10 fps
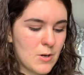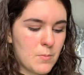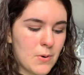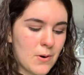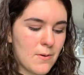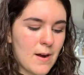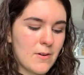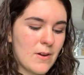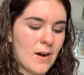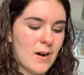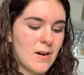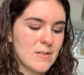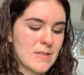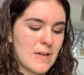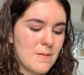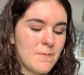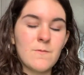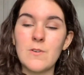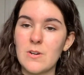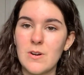Pour out your heart to him,
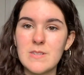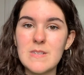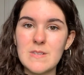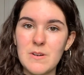for God is our